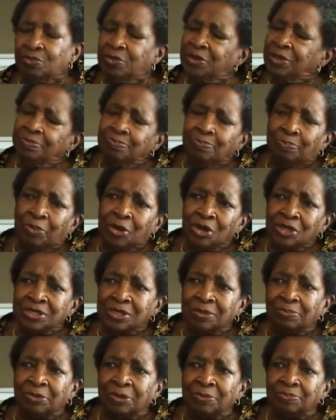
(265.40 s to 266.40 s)

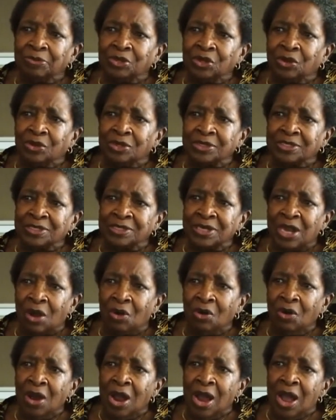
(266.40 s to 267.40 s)
impossible because
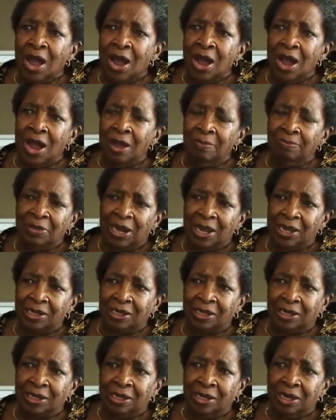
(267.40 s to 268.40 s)
now I'm
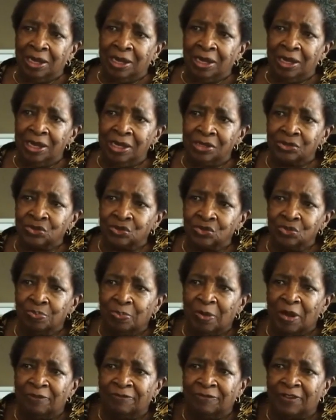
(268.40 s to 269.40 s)
like a
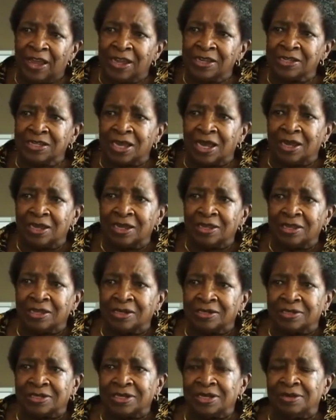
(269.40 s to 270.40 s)
supervisor at
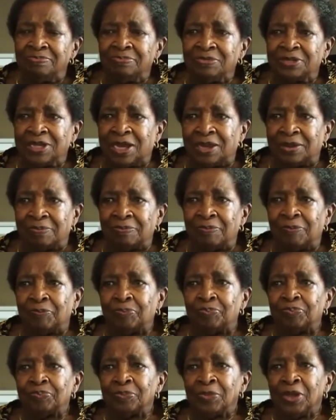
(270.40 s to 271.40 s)
the same time.
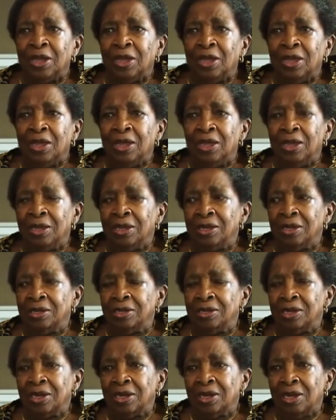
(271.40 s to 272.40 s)

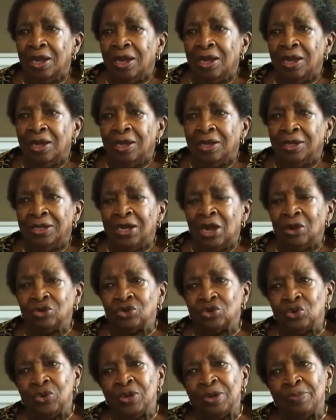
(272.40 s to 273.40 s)
And now
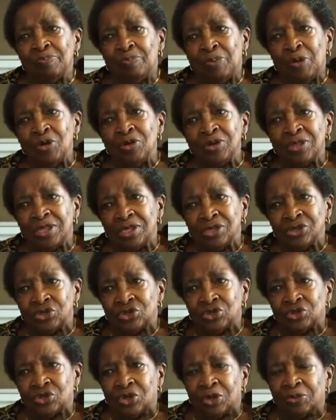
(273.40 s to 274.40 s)
doing both
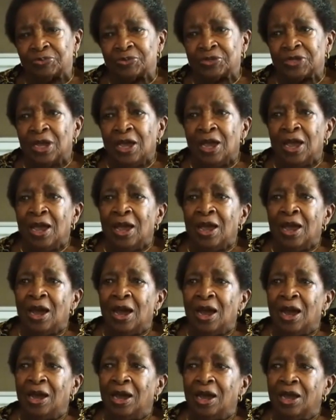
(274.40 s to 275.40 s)
these jobs,
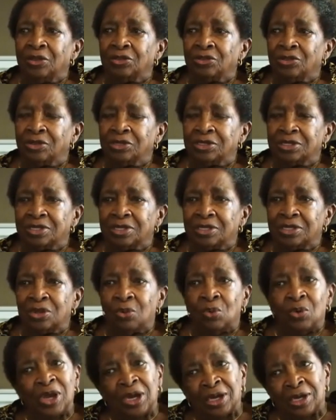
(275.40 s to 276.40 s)
I thought
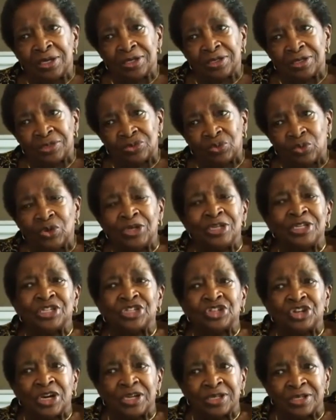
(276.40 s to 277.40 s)
the workers won't
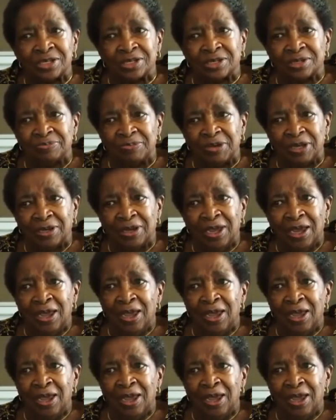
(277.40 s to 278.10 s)
trust me.